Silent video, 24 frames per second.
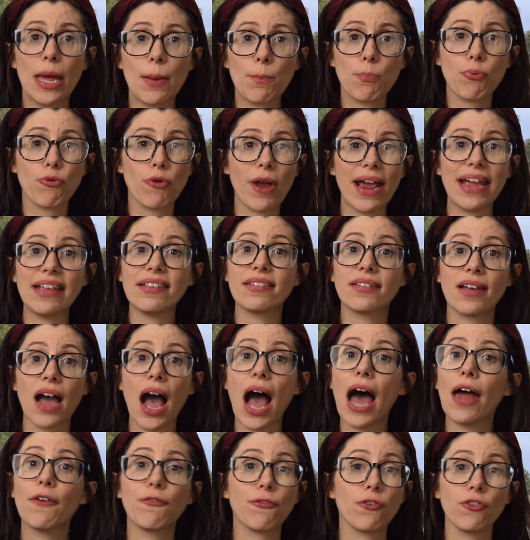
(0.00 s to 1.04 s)
and praise
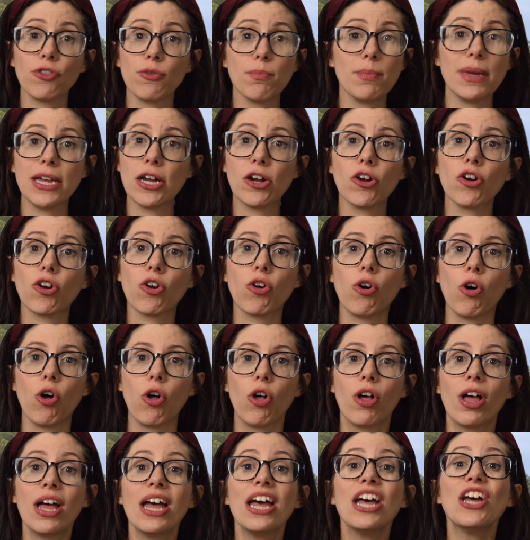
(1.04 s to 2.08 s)
God for the miracle.